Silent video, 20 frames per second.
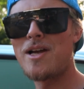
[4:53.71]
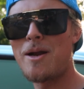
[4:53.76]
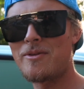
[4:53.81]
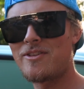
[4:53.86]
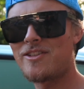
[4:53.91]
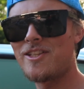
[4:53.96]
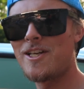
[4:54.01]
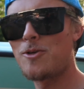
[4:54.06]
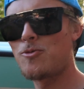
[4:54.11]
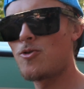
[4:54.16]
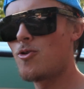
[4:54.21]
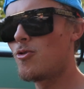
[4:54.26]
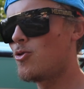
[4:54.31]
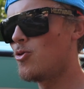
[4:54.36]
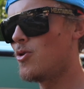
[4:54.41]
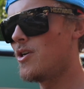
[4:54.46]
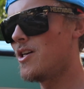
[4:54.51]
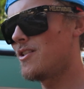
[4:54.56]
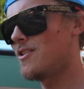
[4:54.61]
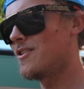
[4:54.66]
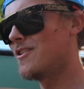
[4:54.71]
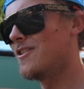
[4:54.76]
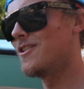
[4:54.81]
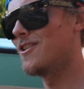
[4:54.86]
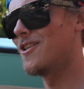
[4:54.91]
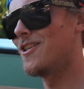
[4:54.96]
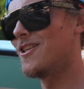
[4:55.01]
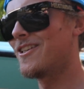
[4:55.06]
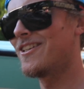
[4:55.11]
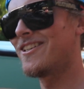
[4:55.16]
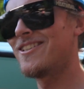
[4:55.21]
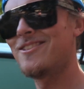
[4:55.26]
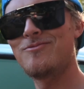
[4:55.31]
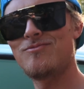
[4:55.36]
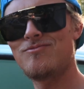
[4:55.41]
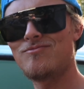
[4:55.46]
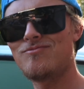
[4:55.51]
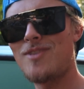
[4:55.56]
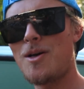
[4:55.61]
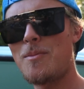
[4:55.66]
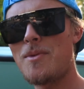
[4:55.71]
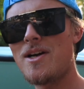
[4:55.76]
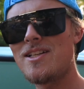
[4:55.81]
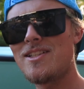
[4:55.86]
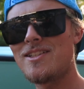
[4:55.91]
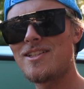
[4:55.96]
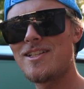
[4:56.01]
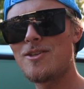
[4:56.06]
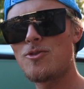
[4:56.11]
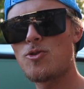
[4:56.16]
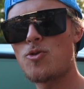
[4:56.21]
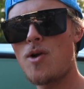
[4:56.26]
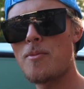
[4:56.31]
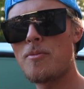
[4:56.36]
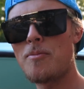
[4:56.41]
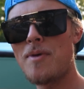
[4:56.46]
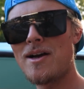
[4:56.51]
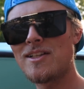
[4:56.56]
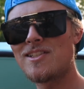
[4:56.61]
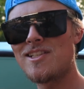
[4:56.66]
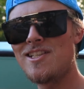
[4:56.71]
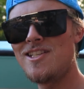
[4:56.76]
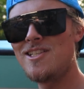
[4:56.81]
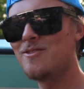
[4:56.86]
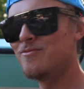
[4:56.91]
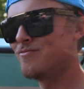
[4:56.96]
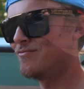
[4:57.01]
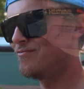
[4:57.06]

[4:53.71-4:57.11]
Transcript: time to think real quick, and uh, I might need to get, grab a bite to eat.